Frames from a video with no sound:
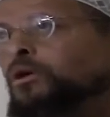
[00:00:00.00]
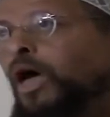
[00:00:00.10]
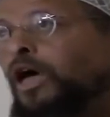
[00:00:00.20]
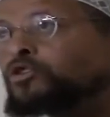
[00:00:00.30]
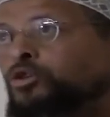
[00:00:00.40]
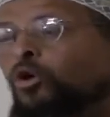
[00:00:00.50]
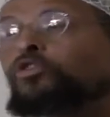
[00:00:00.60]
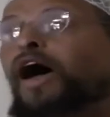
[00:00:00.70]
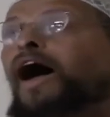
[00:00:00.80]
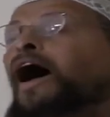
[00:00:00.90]
And so
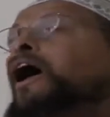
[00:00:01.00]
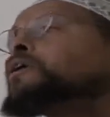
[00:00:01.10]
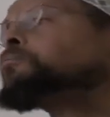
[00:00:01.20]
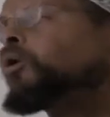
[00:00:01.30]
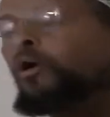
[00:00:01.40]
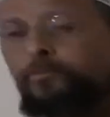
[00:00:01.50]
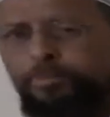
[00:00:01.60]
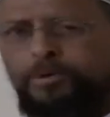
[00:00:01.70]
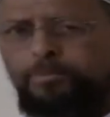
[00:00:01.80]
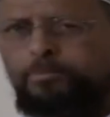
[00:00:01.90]
that animal, and
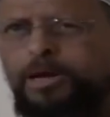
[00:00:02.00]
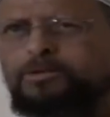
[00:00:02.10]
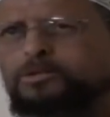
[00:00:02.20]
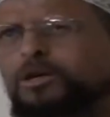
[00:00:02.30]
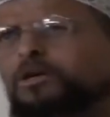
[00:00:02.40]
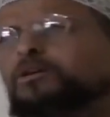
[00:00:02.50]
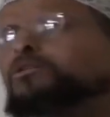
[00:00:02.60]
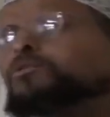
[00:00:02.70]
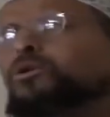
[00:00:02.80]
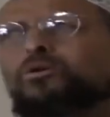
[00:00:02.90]
people might say,
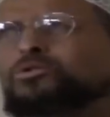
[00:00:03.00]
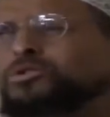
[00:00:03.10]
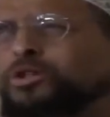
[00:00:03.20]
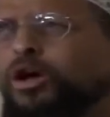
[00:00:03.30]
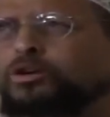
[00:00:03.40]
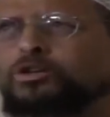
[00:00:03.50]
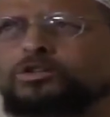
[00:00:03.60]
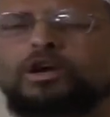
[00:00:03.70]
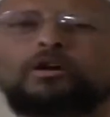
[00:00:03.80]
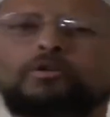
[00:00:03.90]
you know, slaughter,
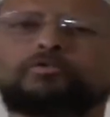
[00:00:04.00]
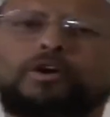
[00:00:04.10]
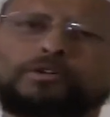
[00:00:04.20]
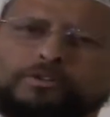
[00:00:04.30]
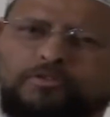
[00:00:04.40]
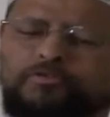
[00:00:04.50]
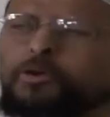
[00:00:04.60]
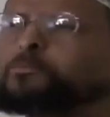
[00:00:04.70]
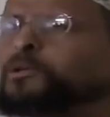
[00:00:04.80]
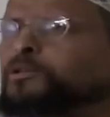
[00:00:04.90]
sacrifice, they're
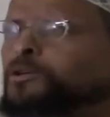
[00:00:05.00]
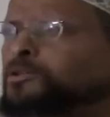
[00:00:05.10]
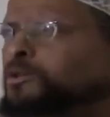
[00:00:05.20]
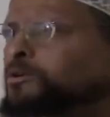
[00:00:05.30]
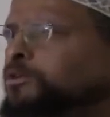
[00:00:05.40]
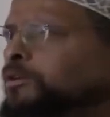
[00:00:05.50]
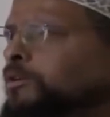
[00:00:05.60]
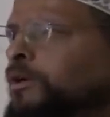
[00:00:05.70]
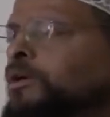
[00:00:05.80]
filming this, They'll think